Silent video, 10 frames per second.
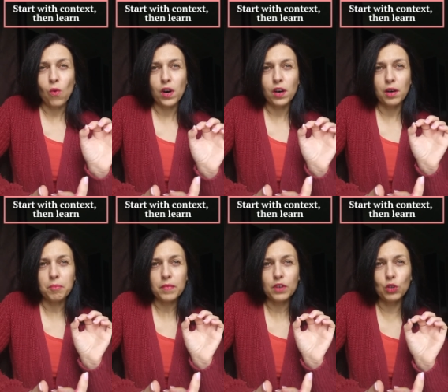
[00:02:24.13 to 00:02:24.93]

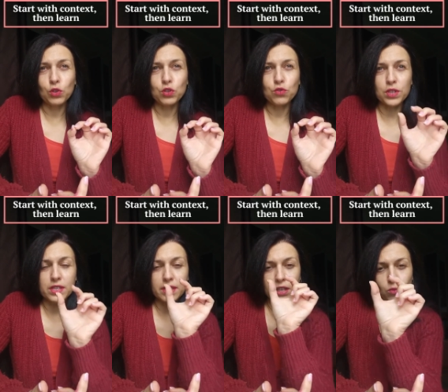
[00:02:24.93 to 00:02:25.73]
or not to
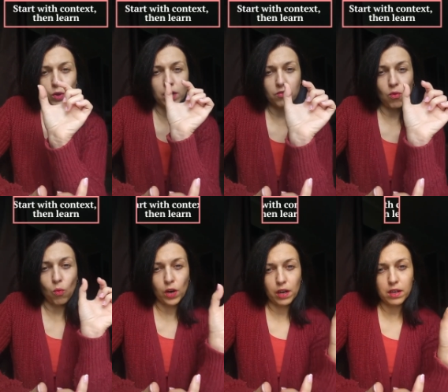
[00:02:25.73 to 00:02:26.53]
translate word
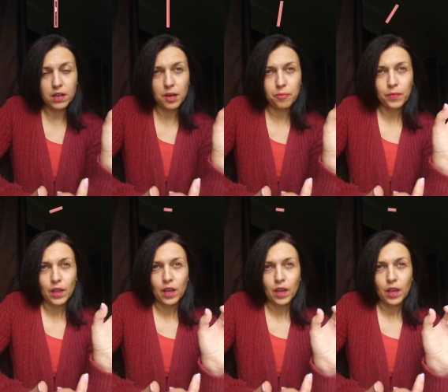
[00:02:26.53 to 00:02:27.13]
for word.